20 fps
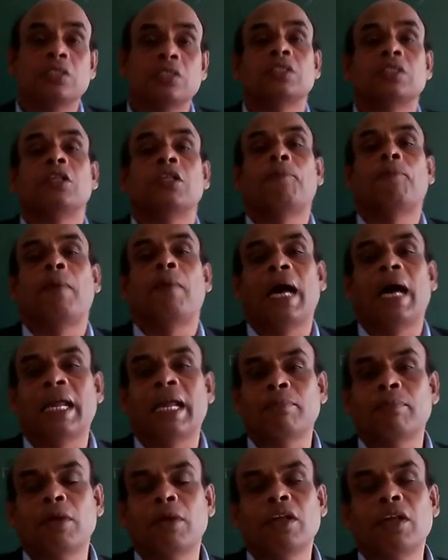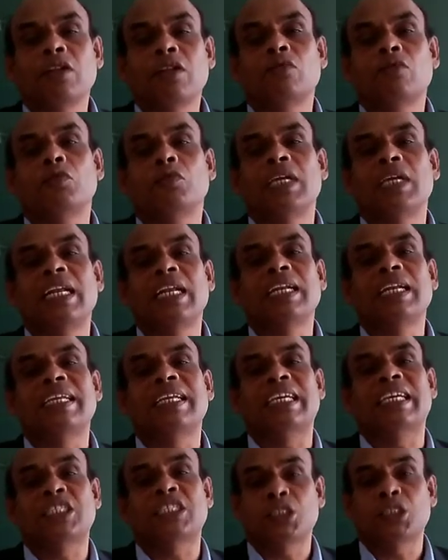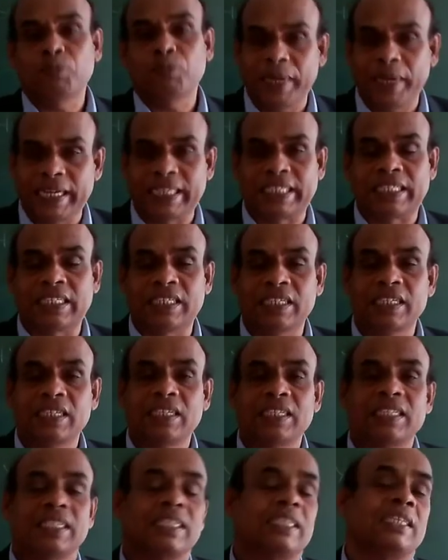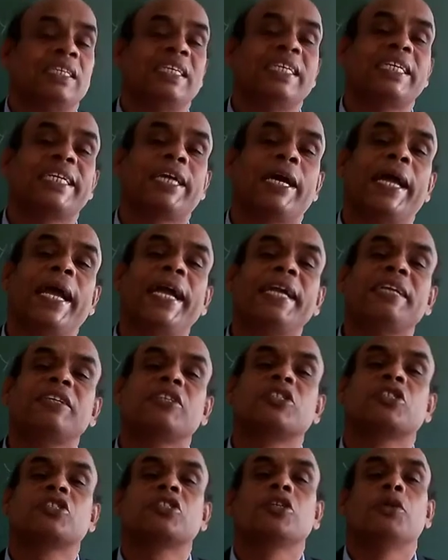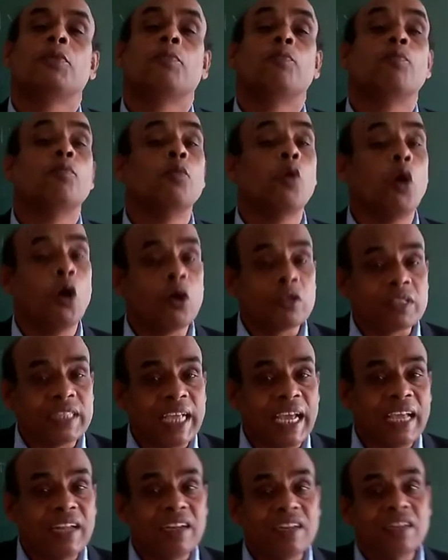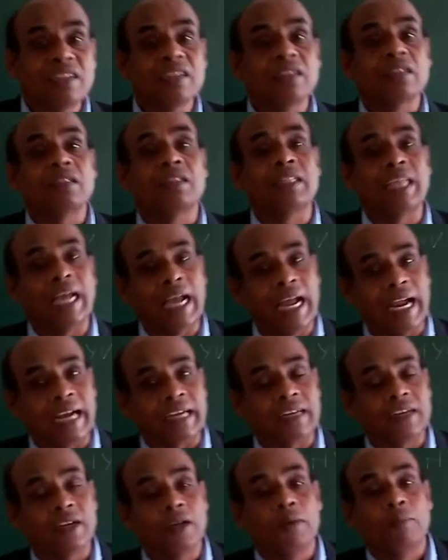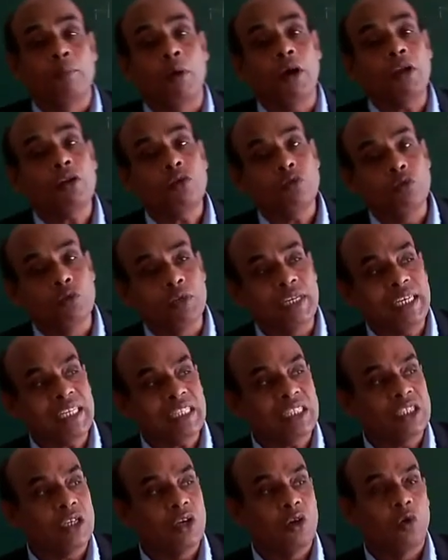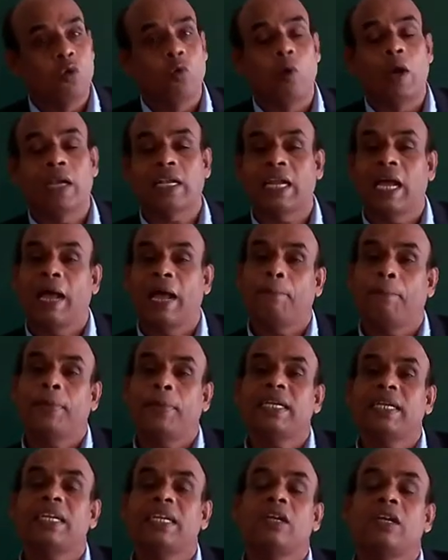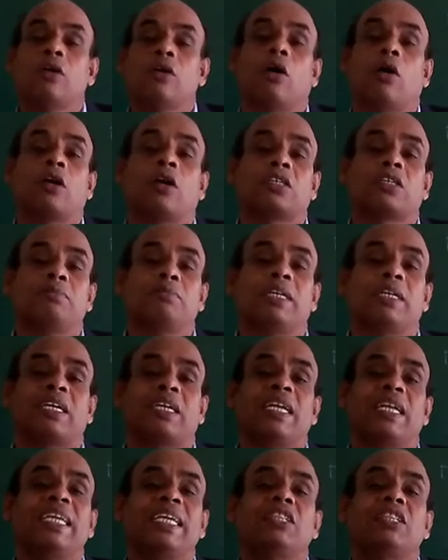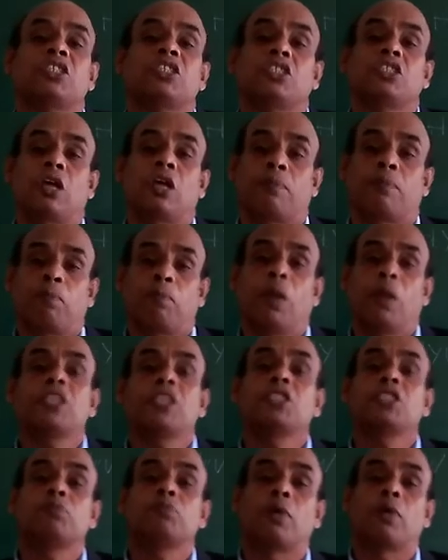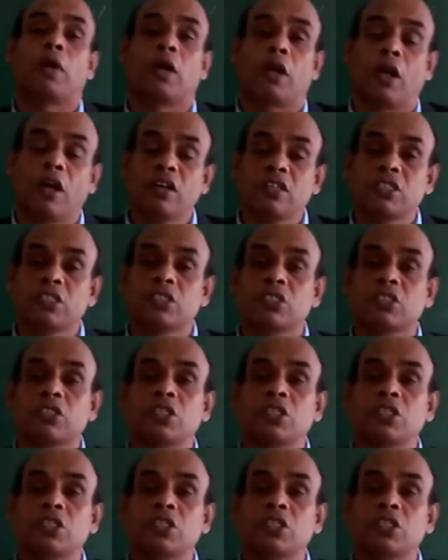the farmer will expect, he get more than that, for which what happened? Ultimately the surplus products,